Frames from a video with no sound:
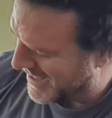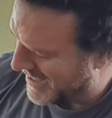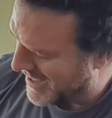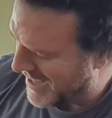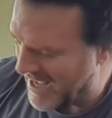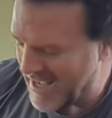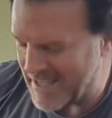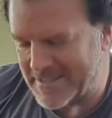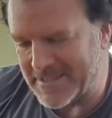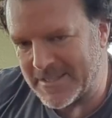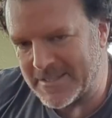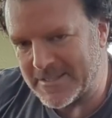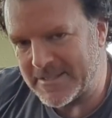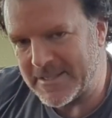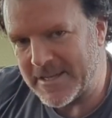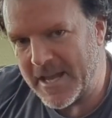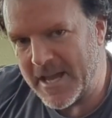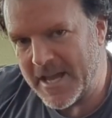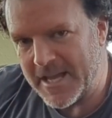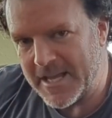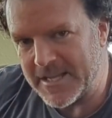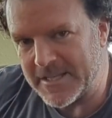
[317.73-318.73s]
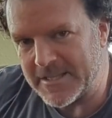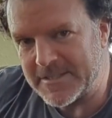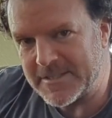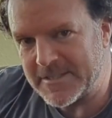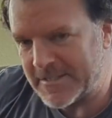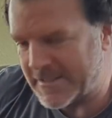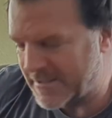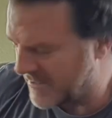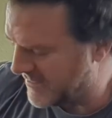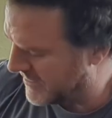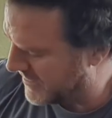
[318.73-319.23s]
has this nice,
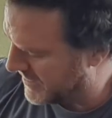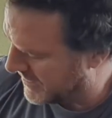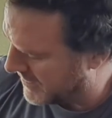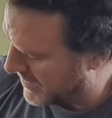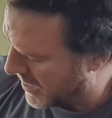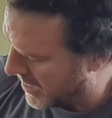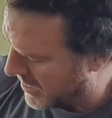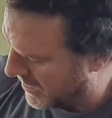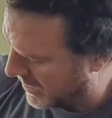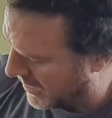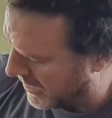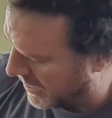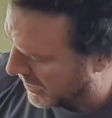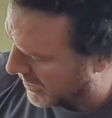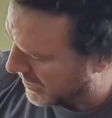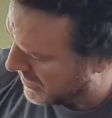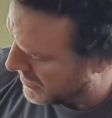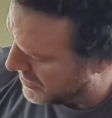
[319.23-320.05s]
subtle